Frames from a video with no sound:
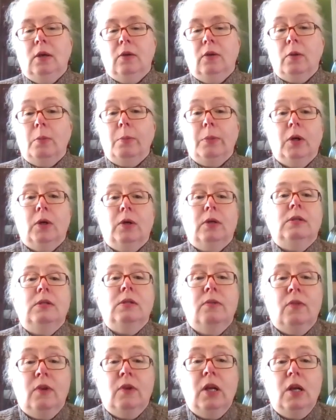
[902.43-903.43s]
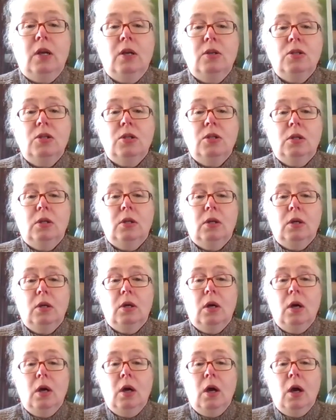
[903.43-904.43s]
the book is finished.
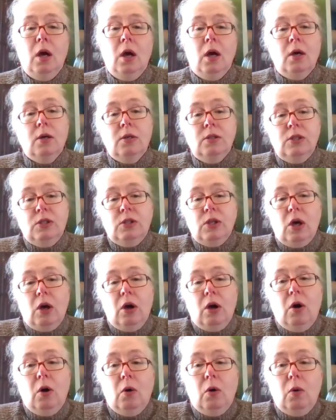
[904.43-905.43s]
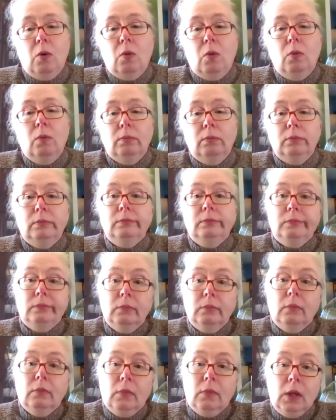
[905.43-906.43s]
So,
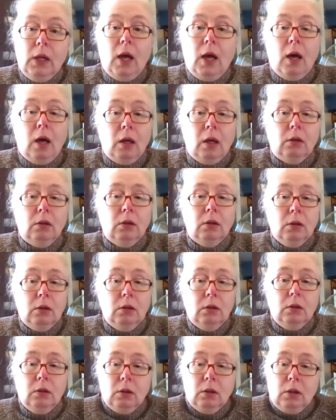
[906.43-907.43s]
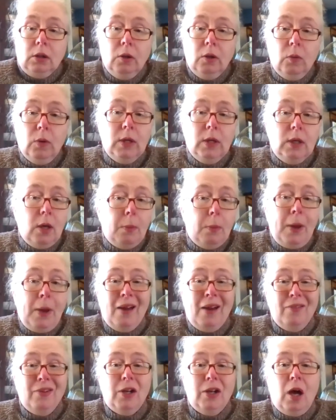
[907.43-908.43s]
yeah, you end up
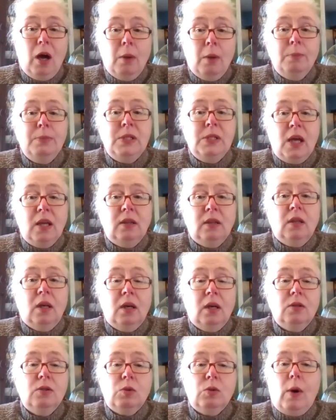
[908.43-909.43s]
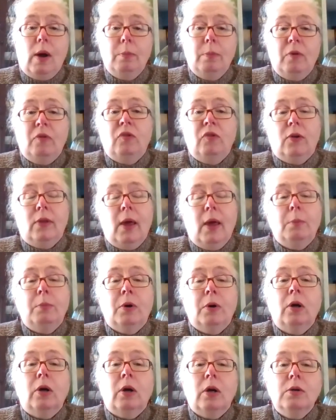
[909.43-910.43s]
having to update things right before that
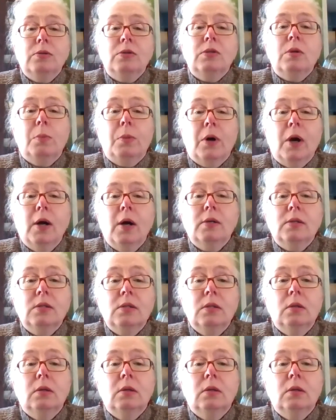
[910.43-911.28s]
book goes to press.